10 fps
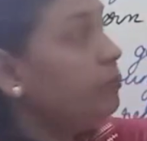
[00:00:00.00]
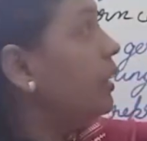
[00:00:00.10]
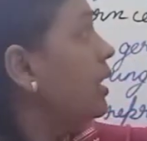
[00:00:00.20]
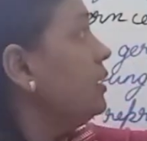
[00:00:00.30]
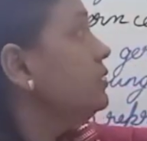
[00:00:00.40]

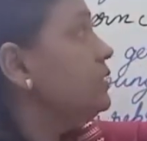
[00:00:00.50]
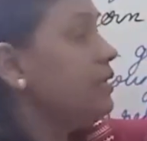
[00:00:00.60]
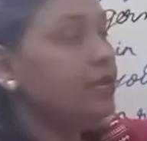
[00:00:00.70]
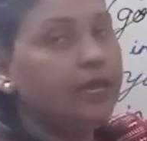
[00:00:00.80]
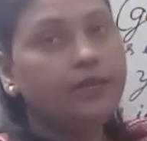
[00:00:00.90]
plant
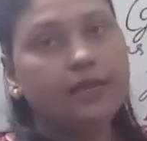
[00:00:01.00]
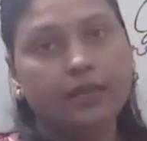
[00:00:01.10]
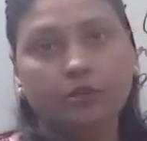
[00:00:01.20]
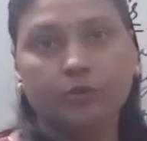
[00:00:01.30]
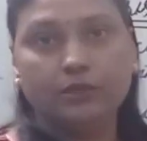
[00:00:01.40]
cell and
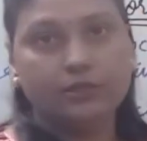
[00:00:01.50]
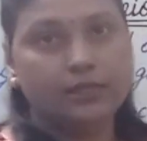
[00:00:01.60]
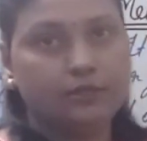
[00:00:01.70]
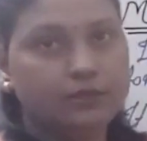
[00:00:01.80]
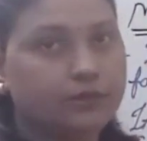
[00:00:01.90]
animal
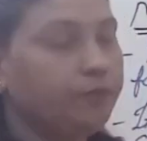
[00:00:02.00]
cells.